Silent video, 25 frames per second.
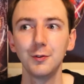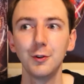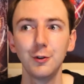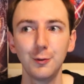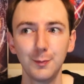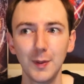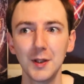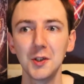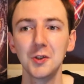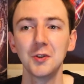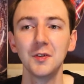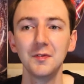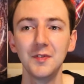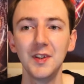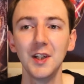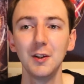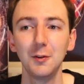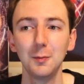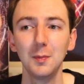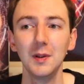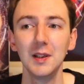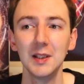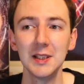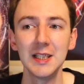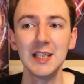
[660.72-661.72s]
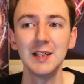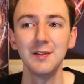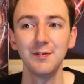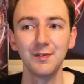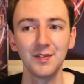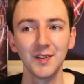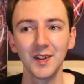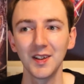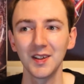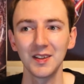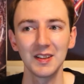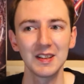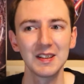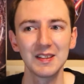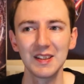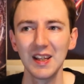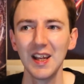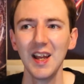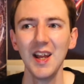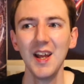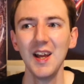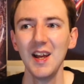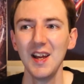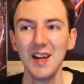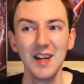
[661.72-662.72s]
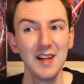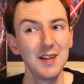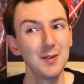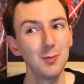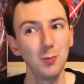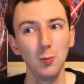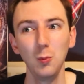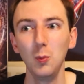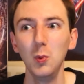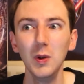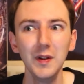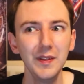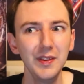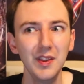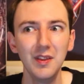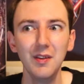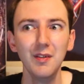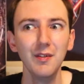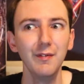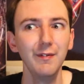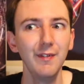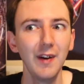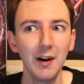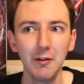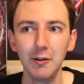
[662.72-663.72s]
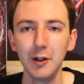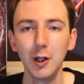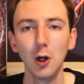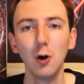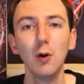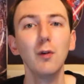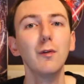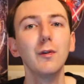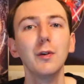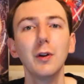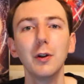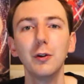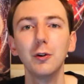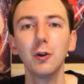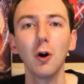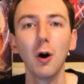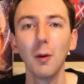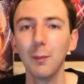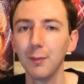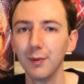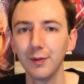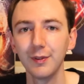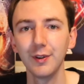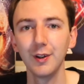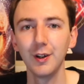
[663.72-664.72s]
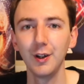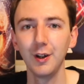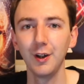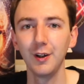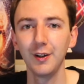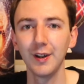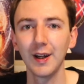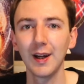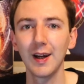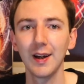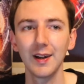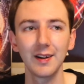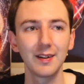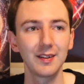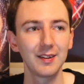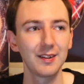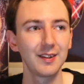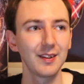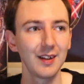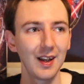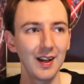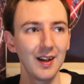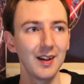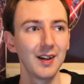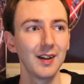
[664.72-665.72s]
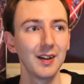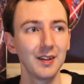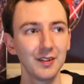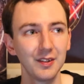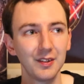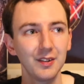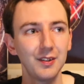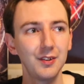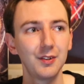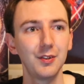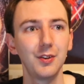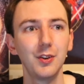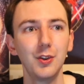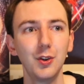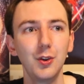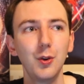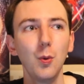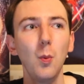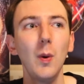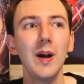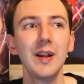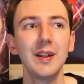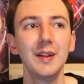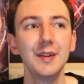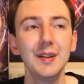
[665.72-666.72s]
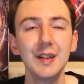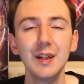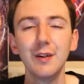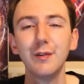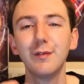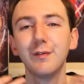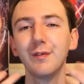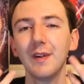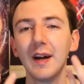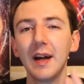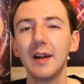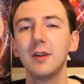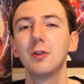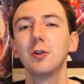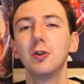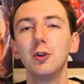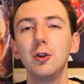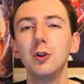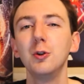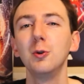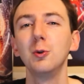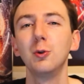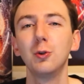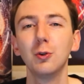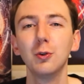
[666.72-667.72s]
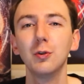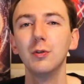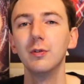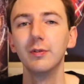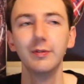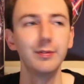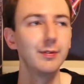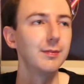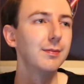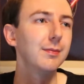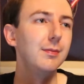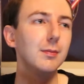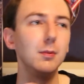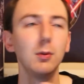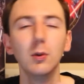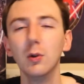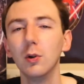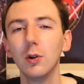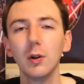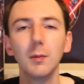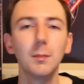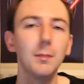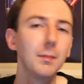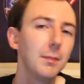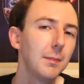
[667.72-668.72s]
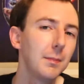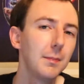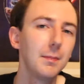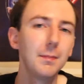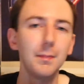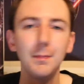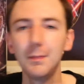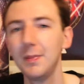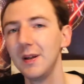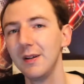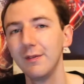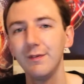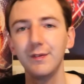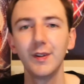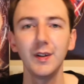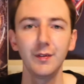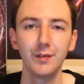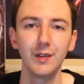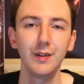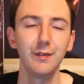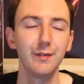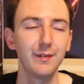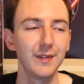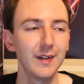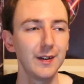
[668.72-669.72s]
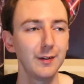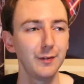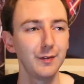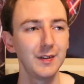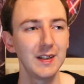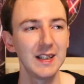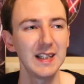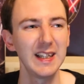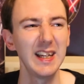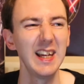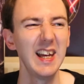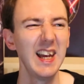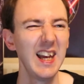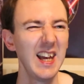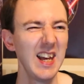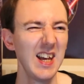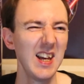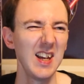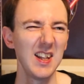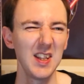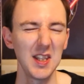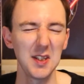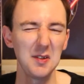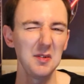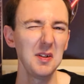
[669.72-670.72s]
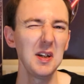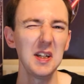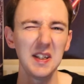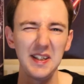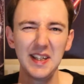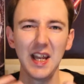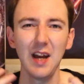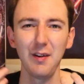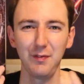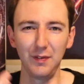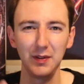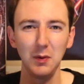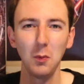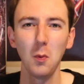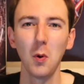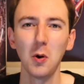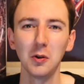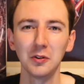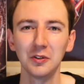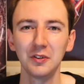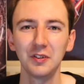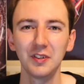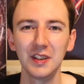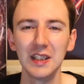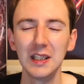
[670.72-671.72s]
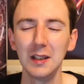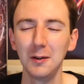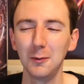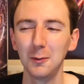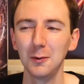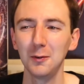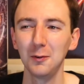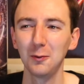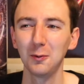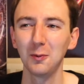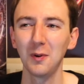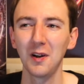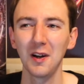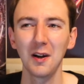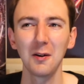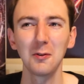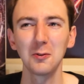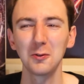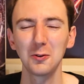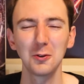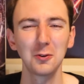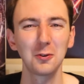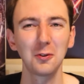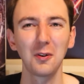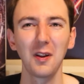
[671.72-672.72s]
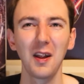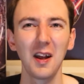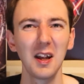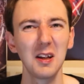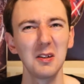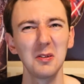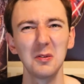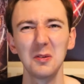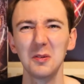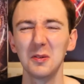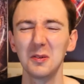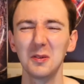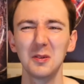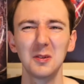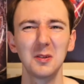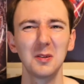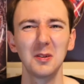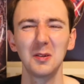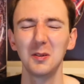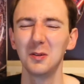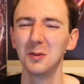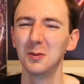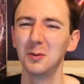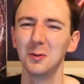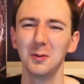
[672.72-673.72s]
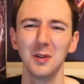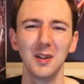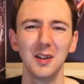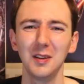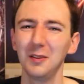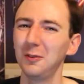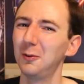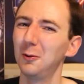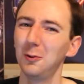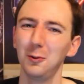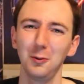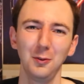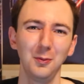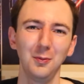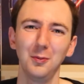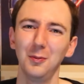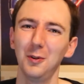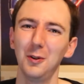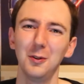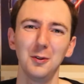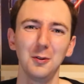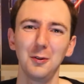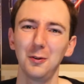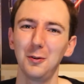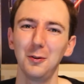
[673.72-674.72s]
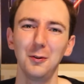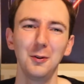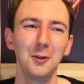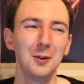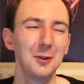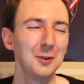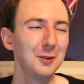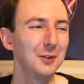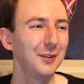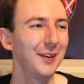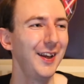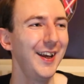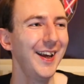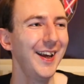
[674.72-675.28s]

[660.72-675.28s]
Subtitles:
suspension of disbelief, and with the very over-the-top third act and the way that the effects do sort of look a bit 50-50, there is definitely one sequence where I was just like, oh, that doesn't look good.